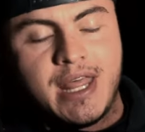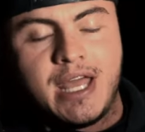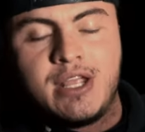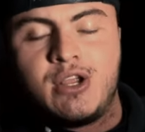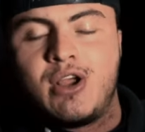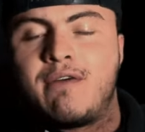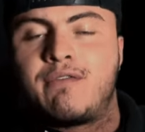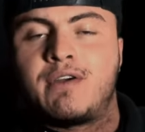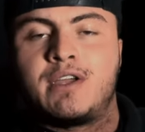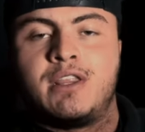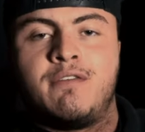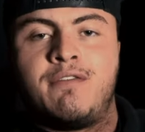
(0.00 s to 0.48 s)
that
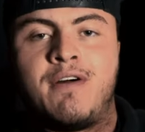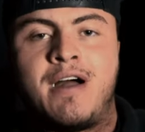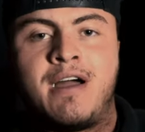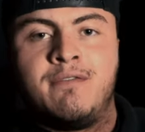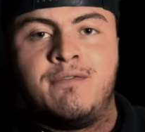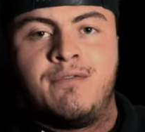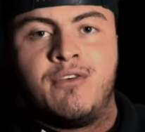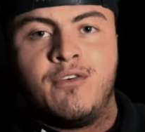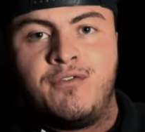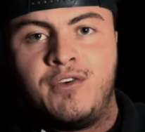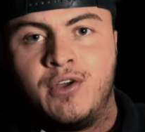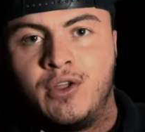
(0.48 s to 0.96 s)
you're ever gonna find
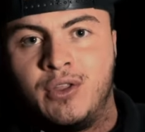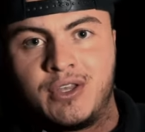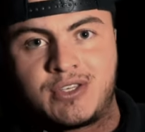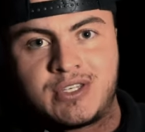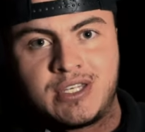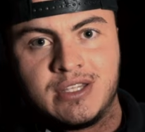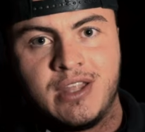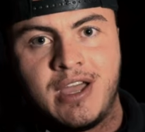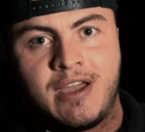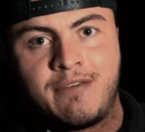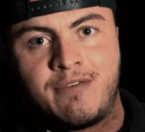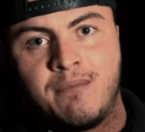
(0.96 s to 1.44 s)
fulfillment
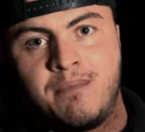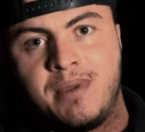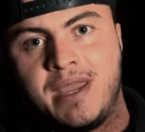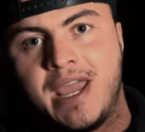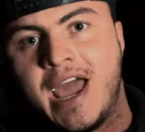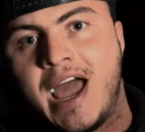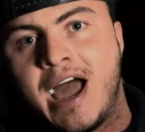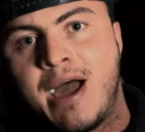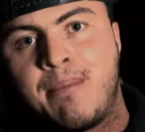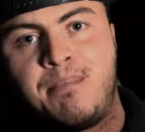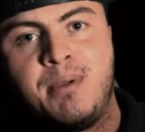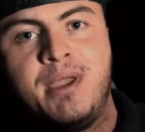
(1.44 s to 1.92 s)
in life and be
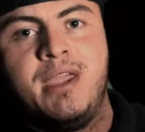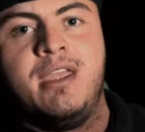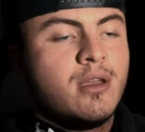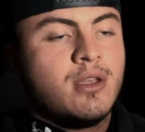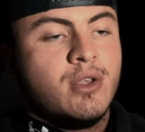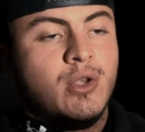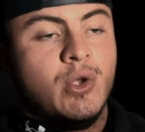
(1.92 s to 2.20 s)
happy.